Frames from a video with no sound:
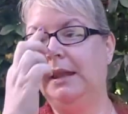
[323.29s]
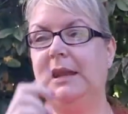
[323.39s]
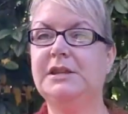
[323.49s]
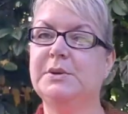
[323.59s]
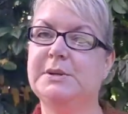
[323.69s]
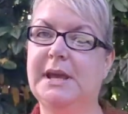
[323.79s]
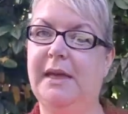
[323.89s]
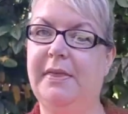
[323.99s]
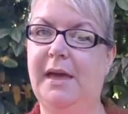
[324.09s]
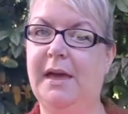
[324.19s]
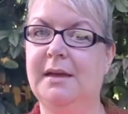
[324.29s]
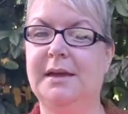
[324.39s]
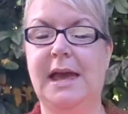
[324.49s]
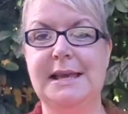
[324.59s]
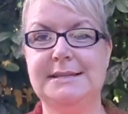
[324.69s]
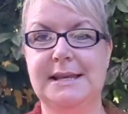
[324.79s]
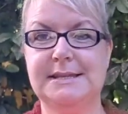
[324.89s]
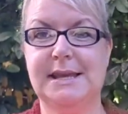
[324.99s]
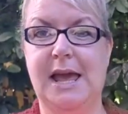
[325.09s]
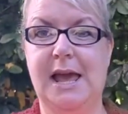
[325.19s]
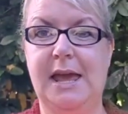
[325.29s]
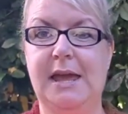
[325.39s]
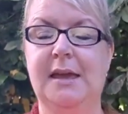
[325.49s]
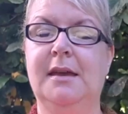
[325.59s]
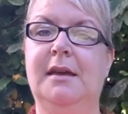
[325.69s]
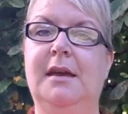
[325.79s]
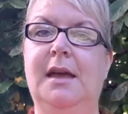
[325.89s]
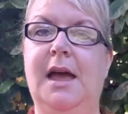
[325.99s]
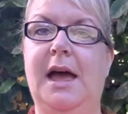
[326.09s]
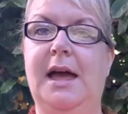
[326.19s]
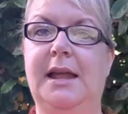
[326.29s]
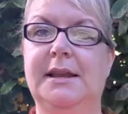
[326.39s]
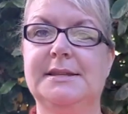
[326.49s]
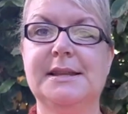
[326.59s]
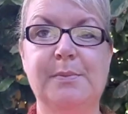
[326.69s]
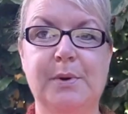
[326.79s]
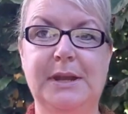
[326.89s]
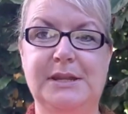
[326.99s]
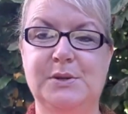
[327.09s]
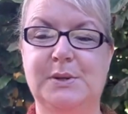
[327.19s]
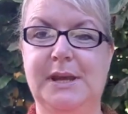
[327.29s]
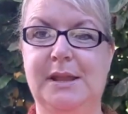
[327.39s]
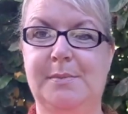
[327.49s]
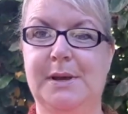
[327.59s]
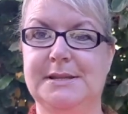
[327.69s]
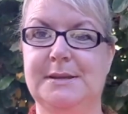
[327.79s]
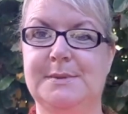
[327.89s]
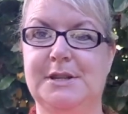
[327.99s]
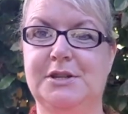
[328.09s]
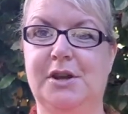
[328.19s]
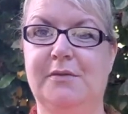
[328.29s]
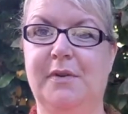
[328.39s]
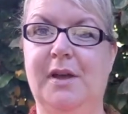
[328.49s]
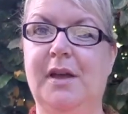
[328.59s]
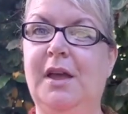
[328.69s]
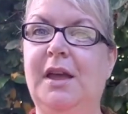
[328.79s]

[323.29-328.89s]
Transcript: knit two together, SSK, and slip on, knit two together, pass, slip, stitch over.